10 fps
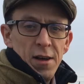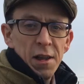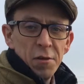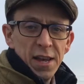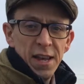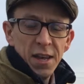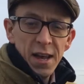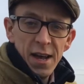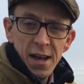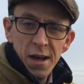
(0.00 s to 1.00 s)
Hello again.
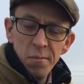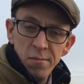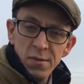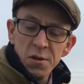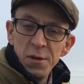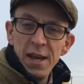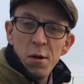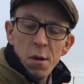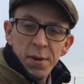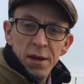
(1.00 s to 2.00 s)
Um, so we're
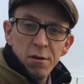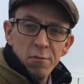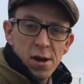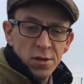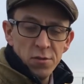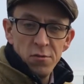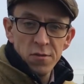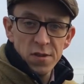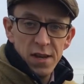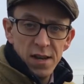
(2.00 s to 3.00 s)
now up here at
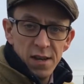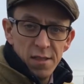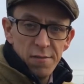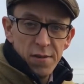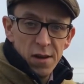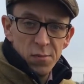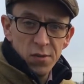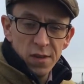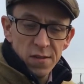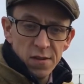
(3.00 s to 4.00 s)
Russell's, uh, the farm
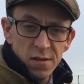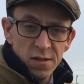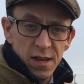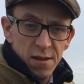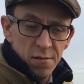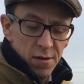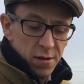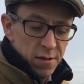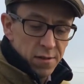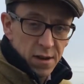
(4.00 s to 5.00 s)
on the other side of town,
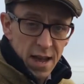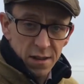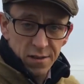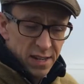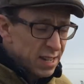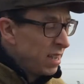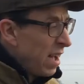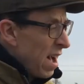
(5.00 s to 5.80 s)
uh, other side of Halstead.